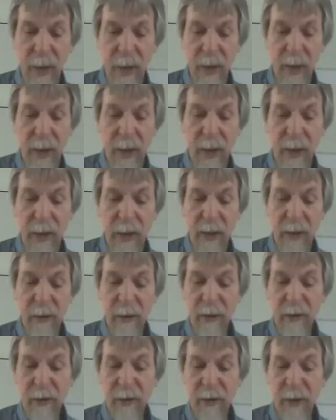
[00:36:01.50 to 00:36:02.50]
In
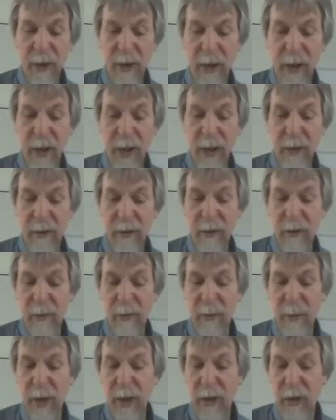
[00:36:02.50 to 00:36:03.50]
such cases,
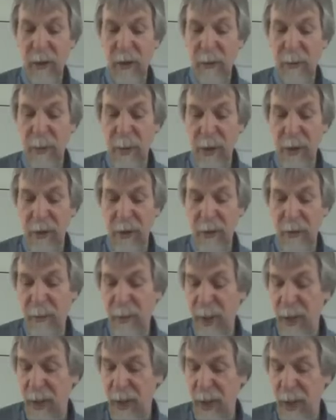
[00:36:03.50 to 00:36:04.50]
Markov models
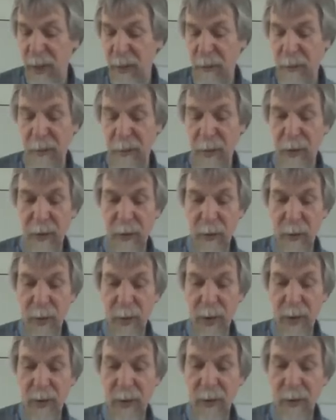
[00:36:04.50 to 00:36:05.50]
may have to
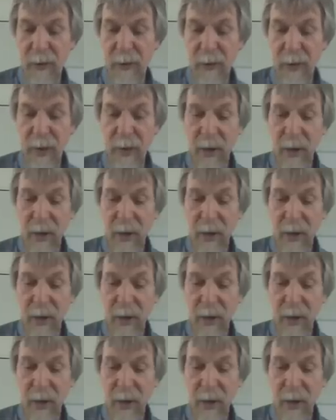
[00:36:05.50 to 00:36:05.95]
be used